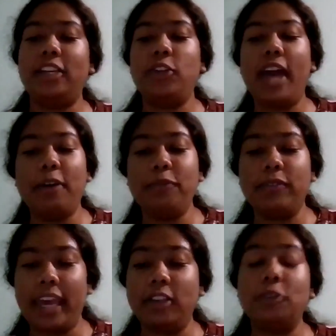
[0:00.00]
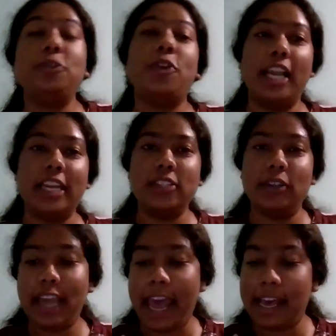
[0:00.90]
that you have gained good
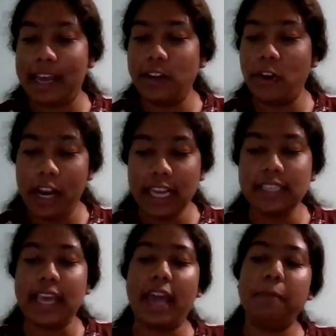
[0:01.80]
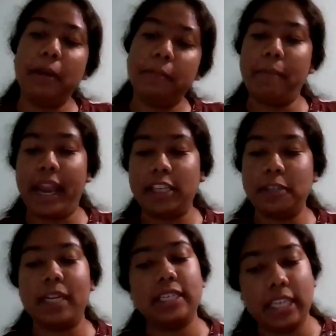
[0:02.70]
knowledge and people
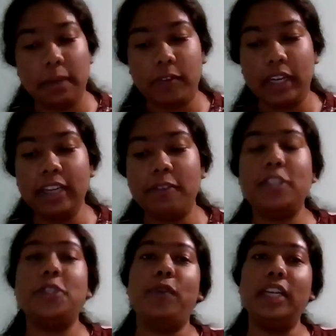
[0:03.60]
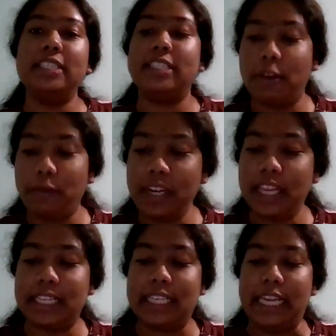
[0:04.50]
management teamwork, which will
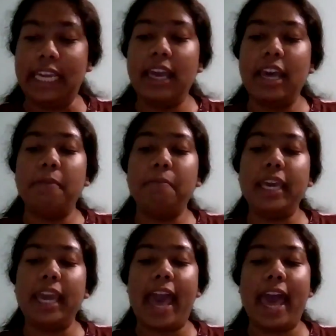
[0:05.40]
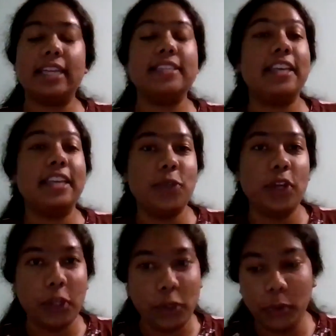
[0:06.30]
definitely be an asset to
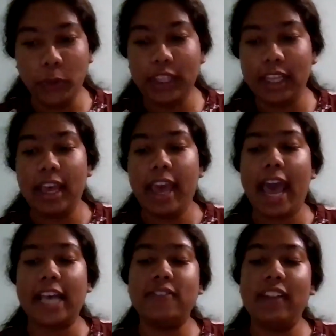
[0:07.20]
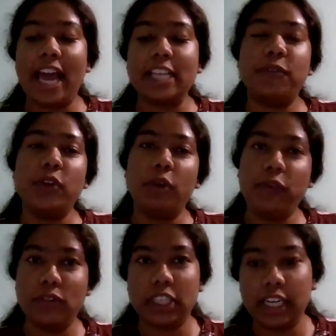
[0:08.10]
your youth as well as for your
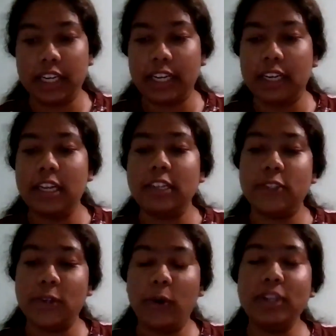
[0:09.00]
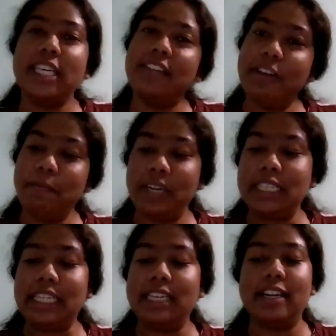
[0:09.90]
future career. So till we
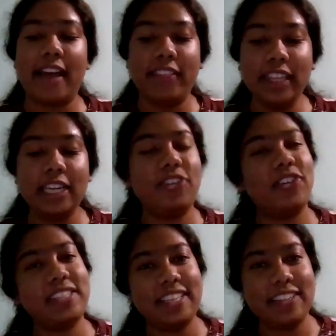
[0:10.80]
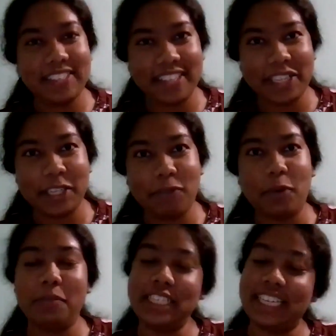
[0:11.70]
meet in another interesting discussion
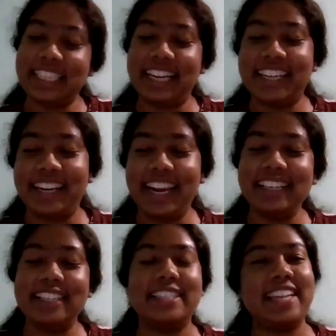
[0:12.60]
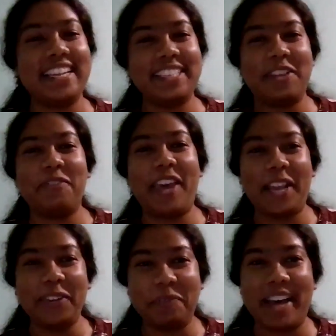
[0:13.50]
from Detect and Correct, stay safe
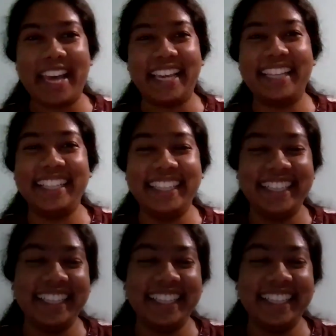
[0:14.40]
and goodbye.